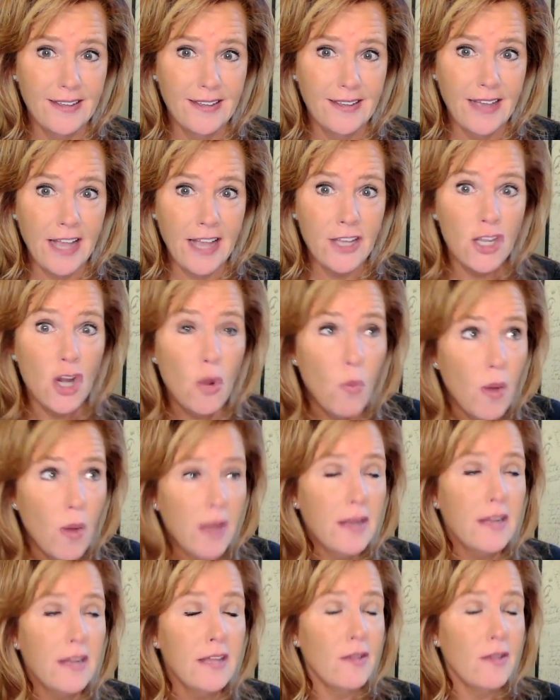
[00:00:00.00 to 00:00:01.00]
And you know
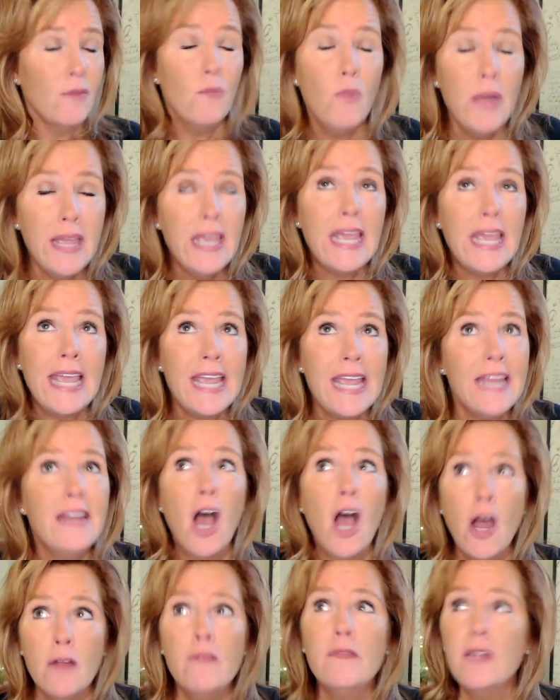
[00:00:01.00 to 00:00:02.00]
what? We eat
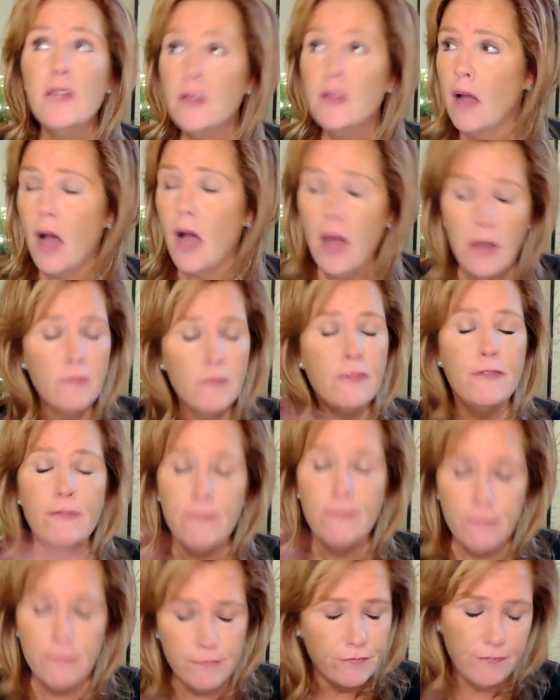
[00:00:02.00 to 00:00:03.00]

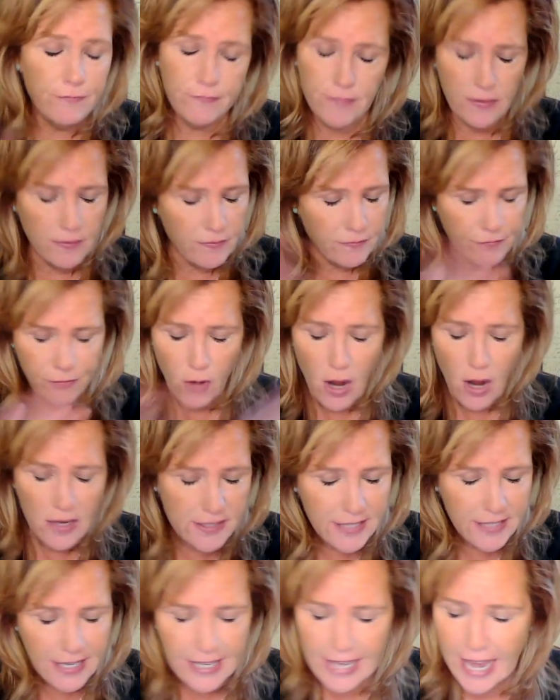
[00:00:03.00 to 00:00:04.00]

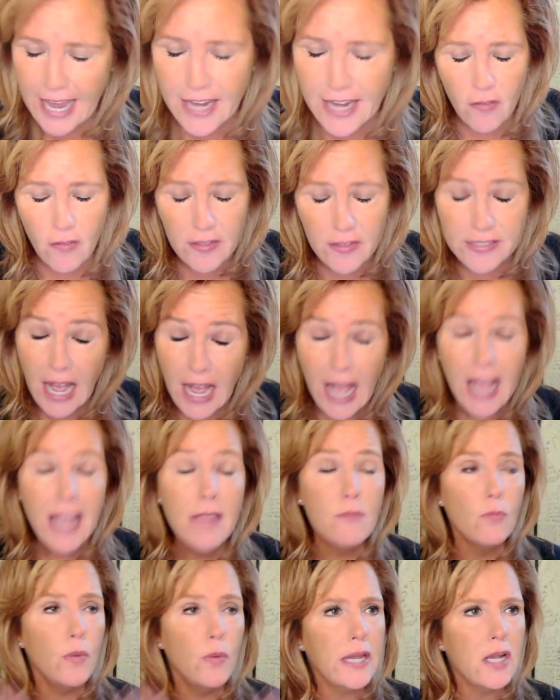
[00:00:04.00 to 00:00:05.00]
unfrosted cake
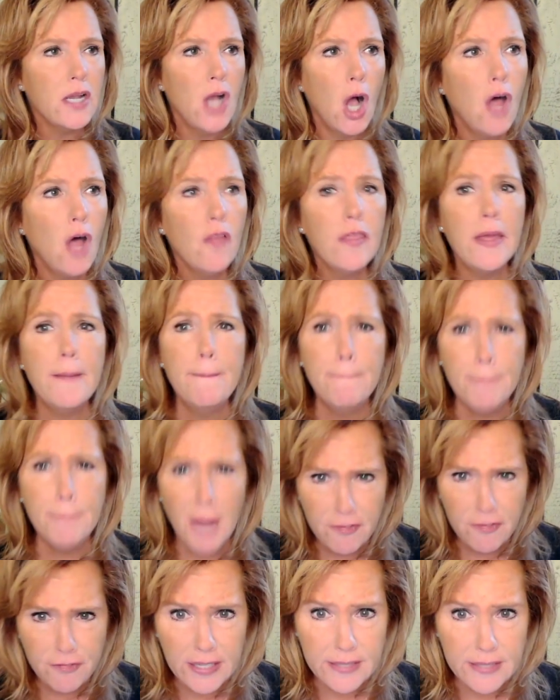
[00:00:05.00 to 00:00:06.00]
time. We call them
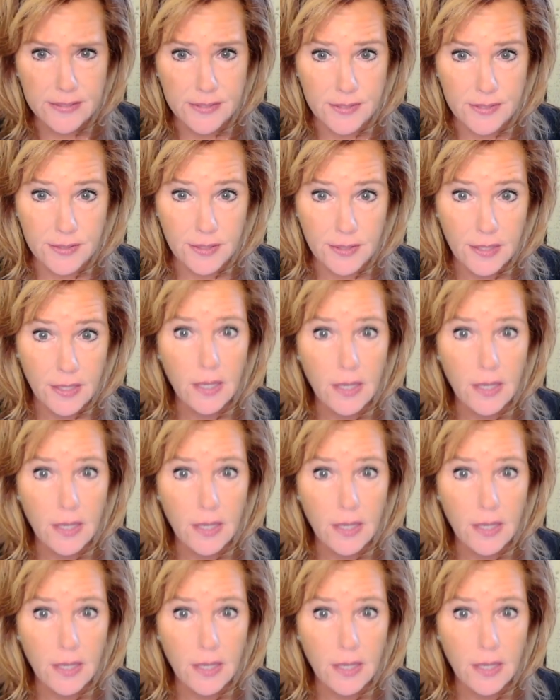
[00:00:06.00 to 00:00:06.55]
muffins.